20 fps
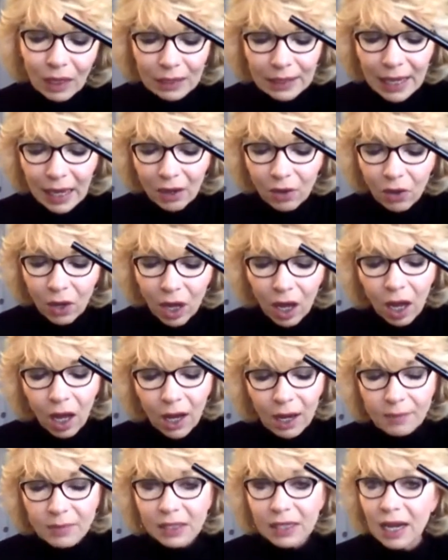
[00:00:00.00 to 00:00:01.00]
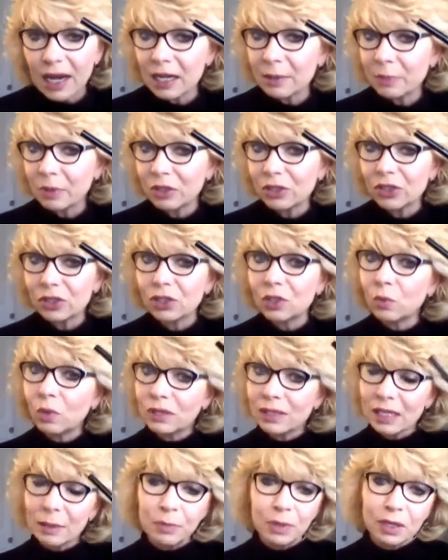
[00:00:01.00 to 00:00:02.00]
Now, I'm the kind of person who
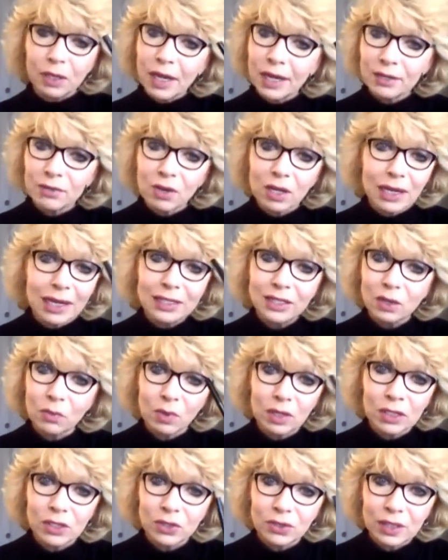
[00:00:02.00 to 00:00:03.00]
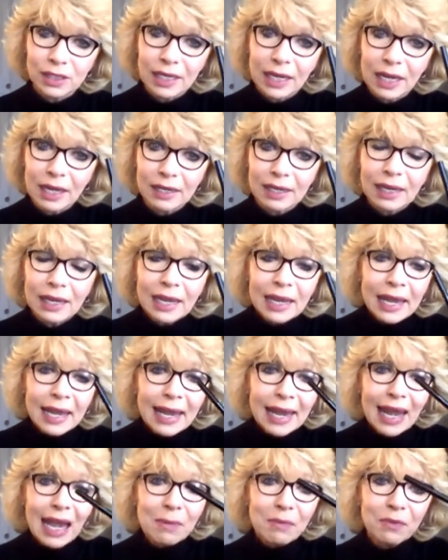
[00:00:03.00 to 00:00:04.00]
once I put liner on, I don't want to do it again.
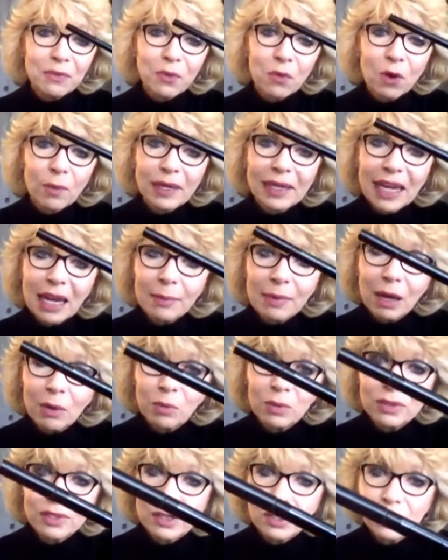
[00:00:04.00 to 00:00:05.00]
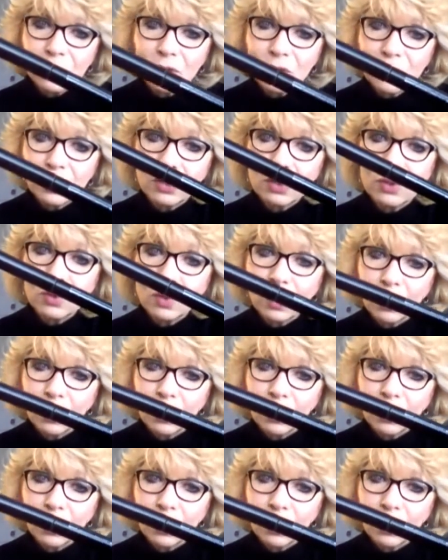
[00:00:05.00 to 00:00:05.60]
And before we came out with the new